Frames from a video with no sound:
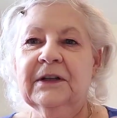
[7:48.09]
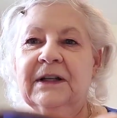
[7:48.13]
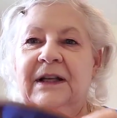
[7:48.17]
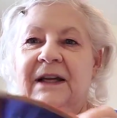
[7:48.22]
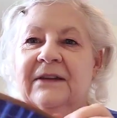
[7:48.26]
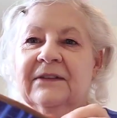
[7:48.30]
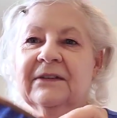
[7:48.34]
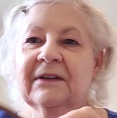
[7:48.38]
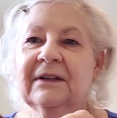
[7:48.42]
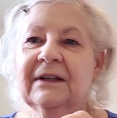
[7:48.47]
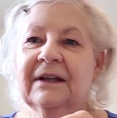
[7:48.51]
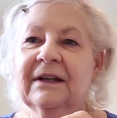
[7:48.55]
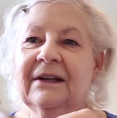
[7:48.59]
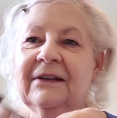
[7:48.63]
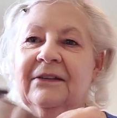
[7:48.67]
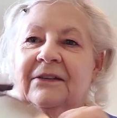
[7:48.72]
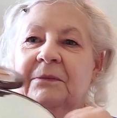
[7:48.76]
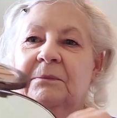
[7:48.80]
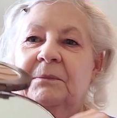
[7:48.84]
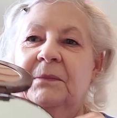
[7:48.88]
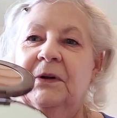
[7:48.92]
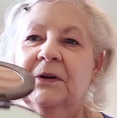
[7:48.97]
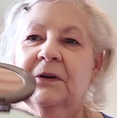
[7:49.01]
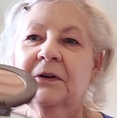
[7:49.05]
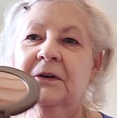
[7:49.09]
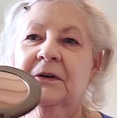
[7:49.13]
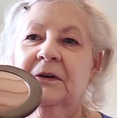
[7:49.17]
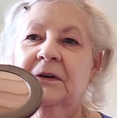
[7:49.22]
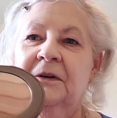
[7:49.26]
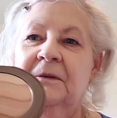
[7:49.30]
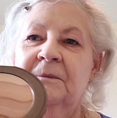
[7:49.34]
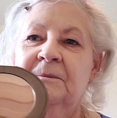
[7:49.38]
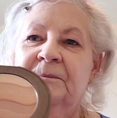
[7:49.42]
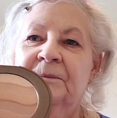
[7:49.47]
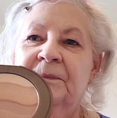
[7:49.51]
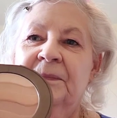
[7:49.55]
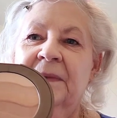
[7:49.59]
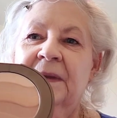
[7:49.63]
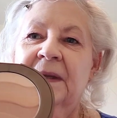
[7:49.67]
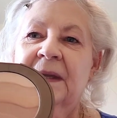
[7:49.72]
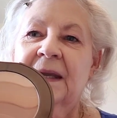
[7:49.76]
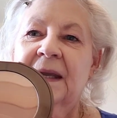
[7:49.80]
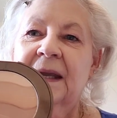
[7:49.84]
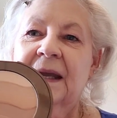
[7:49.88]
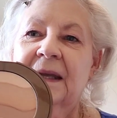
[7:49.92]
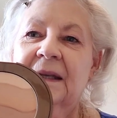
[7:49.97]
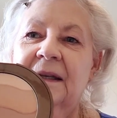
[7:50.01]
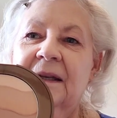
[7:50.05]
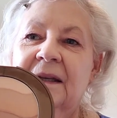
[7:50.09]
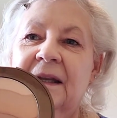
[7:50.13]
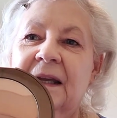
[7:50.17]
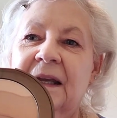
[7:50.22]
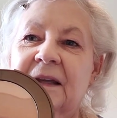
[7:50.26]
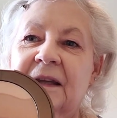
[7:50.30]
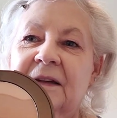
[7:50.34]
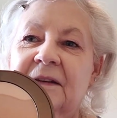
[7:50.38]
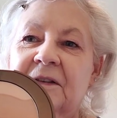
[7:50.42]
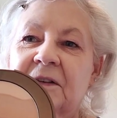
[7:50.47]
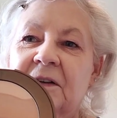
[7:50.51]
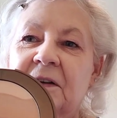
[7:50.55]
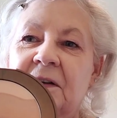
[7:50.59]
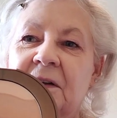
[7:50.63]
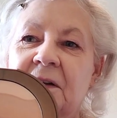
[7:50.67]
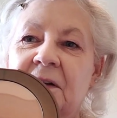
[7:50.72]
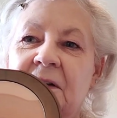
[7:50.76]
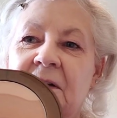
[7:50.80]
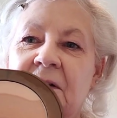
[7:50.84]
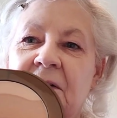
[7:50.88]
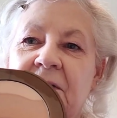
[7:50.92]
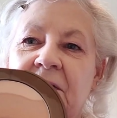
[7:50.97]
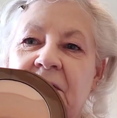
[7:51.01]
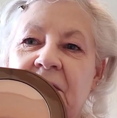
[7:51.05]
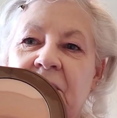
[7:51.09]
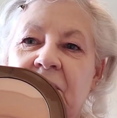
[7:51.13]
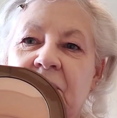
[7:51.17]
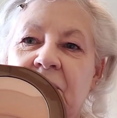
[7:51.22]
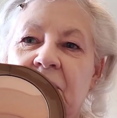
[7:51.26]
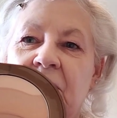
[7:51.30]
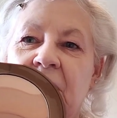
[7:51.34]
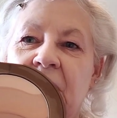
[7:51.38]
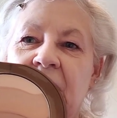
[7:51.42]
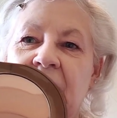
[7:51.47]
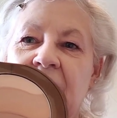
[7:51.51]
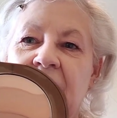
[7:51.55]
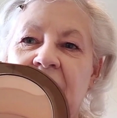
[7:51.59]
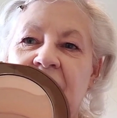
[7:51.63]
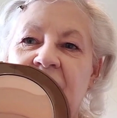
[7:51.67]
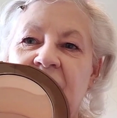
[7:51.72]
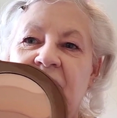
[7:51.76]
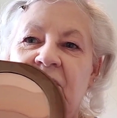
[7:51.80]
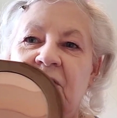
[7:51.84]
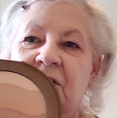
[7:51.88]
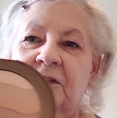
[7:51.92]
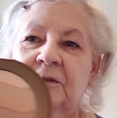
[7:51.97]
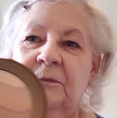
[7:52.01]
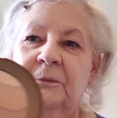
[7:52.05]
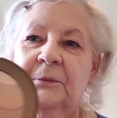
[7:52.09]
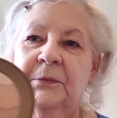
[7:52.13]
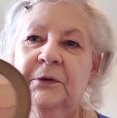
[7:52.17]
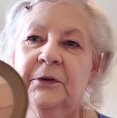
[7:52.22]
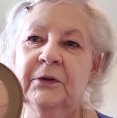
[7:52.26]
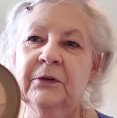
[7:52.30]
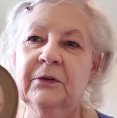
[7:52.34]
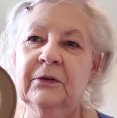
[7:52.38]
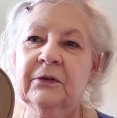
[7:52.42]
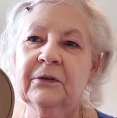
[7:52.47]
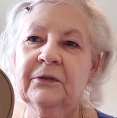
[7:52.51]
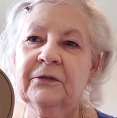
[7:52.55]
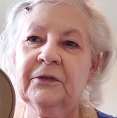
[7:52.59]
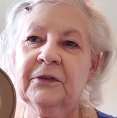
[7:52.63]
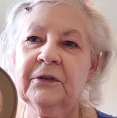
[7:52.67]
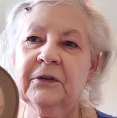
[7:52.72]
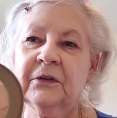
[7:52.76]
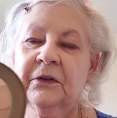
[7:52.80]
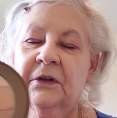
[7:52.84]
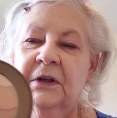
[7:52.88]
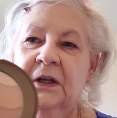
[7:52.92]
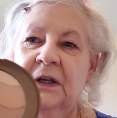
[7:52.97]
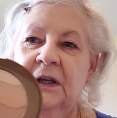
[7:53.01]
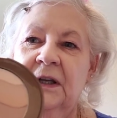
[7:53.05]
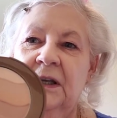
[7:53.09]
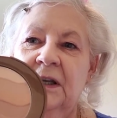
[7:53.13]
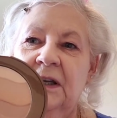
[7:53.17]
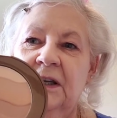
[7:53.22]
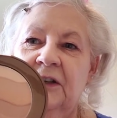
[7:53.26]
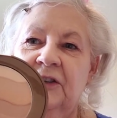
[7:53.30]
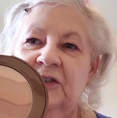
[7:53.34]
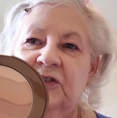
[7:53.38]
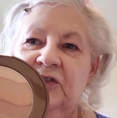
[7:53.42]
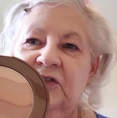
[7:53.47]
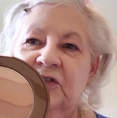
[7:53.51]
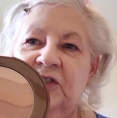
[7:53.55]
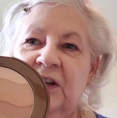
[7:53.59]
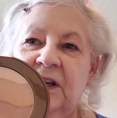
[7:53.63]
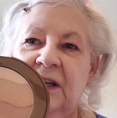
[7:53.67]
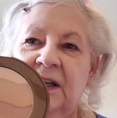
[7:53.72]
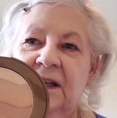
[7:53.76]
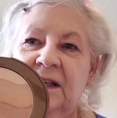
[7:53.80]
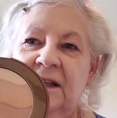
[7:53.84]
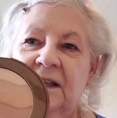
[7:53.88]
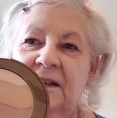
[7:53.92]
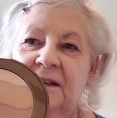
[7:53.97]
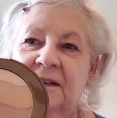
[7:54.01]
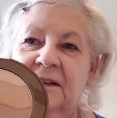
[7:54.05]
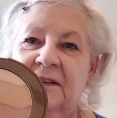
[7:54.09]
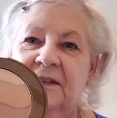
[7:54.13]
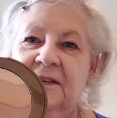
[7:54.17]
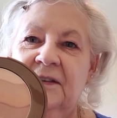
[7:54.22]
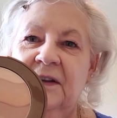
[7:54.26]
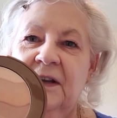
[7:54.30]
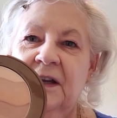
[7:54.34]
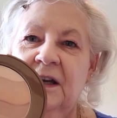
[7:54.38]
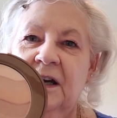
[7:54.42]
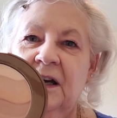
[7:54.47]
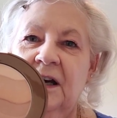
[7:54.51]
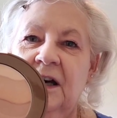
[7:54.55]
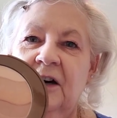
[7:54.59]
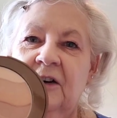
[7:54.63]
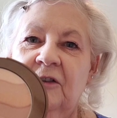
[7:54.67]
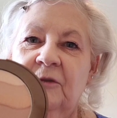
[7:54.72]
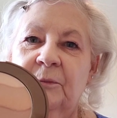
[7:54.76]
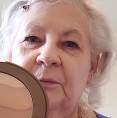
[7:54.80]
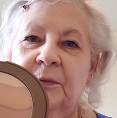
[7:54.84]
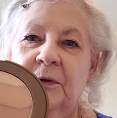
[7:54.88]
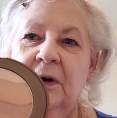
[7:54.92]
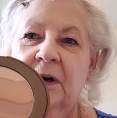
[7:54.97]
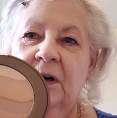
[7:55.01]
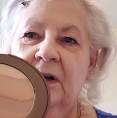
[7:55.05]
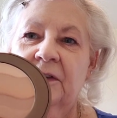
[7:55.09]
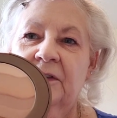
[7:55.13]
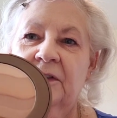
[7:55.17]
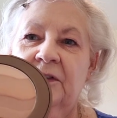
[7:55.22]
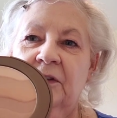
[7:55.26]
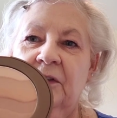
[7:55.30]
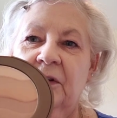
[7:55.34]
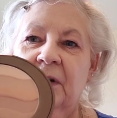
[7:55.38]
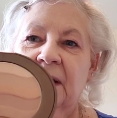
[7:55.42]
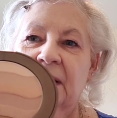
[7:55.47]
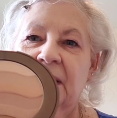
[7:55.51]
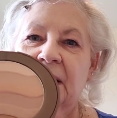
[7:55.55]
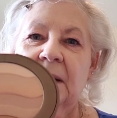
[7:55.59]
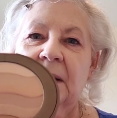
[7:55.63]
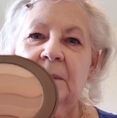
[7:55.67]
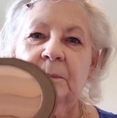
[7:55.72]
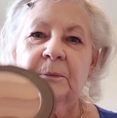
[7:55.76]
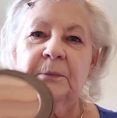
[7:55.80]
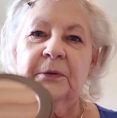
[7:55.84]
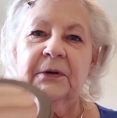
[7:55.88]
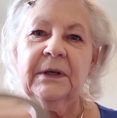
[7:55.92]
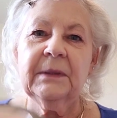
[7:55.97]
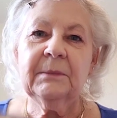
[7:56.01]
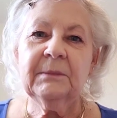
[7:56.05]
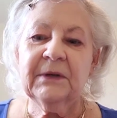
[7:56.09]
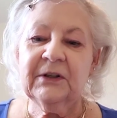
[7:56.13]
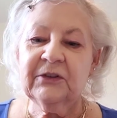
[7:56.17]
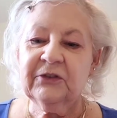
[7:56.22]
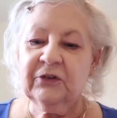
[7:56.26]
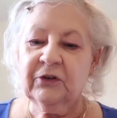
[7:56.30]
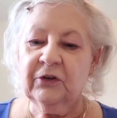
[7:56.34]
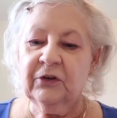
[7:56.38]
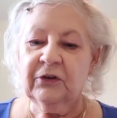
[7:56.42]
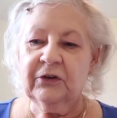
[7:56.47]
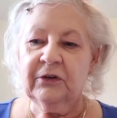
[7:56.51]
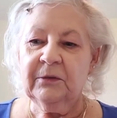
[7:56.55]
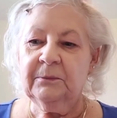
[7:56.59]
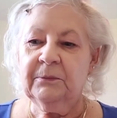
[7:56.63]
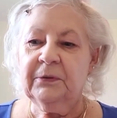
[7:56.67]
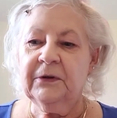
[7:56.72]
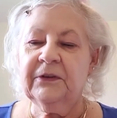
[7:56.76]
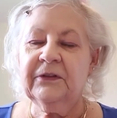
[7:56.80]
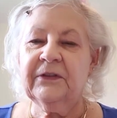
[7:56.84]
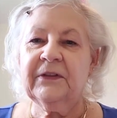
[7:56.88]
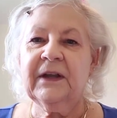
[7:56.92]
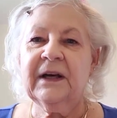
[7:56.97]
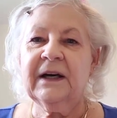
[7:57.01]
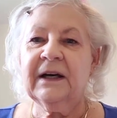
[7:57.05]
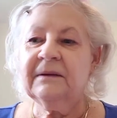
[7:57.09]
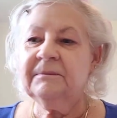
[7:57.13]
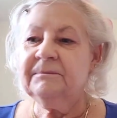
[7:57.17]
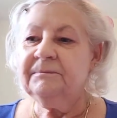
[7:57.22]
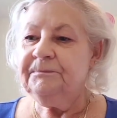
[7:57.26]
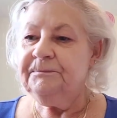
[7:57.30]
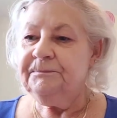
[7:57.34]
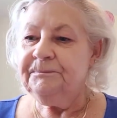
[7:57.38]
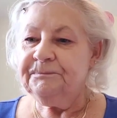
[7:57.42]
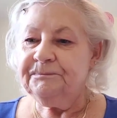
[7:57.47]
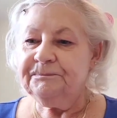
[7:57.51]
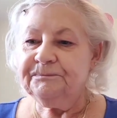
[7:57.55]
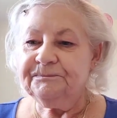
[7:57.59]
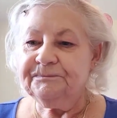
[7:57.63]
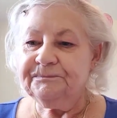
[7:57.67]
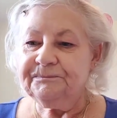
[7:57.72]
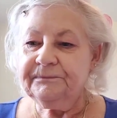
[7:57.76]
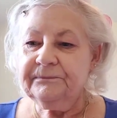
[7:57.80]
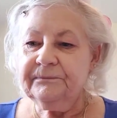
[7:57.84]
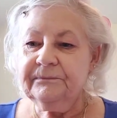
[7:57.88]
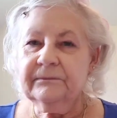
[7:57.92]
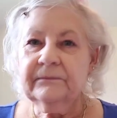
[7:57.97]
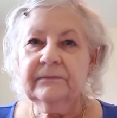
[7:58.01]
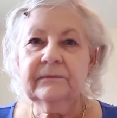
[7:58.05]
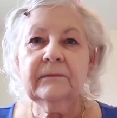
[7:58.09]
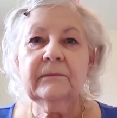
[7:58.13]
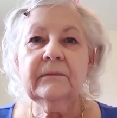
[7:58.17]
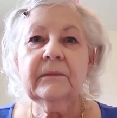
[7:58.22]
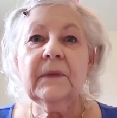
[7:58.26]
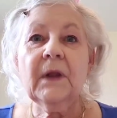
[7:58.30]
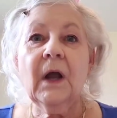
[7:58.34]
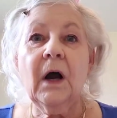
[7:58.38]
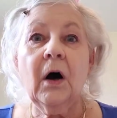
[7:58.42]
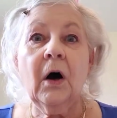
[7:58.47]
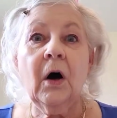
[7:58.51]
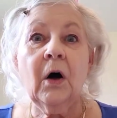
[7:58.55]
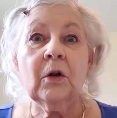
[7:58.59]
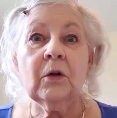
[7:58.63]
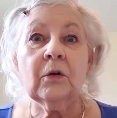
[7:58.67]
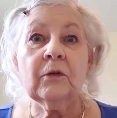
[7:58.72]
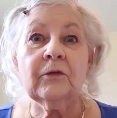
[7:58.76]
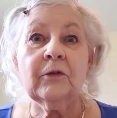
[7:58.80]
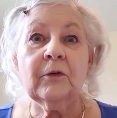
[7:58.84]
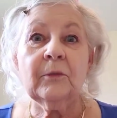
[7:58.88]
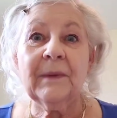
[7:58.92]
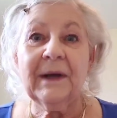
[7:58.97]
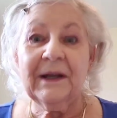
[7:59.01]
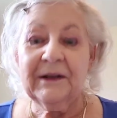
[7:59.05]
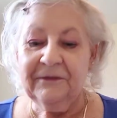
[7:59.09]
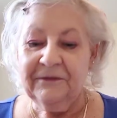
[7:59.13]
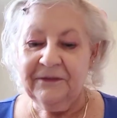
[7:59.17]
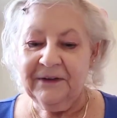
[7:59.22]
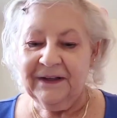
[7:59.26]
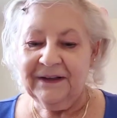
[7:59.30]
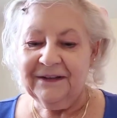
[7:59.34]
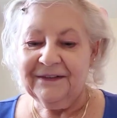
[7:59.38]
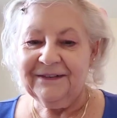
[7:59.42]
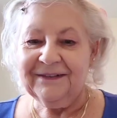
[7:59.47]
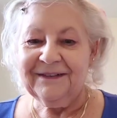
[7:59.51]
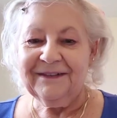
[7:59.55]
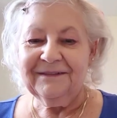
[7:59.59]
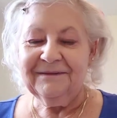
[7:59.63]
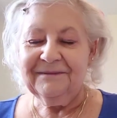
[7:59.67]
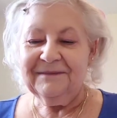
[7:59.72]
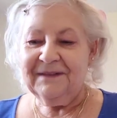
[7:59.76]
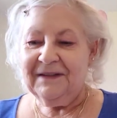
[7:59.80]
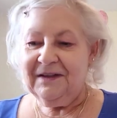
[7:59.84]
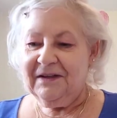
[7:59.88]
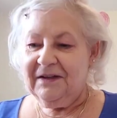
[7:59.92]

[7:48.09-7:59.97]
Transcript: It has a nice mirror, and it has all this range of beautiful shades of bronzer, and I'm pretty much going to put that all over my face.